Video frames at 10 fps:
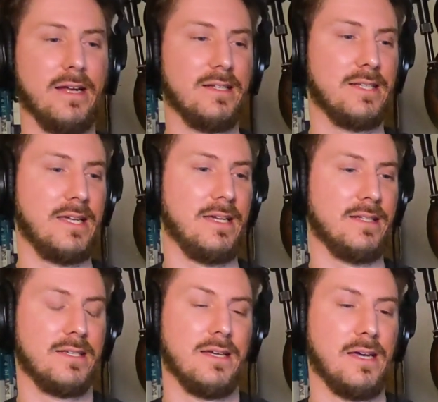And
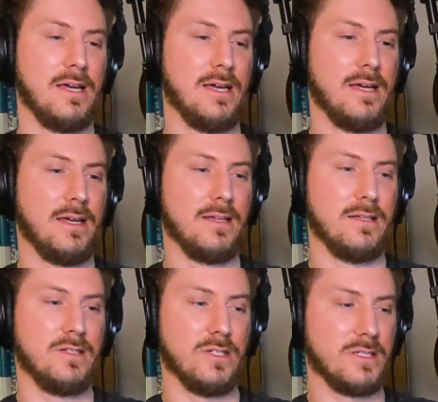it
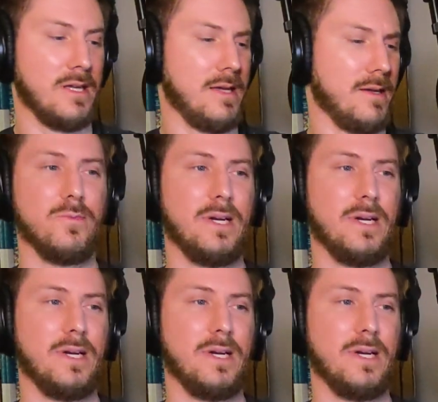just,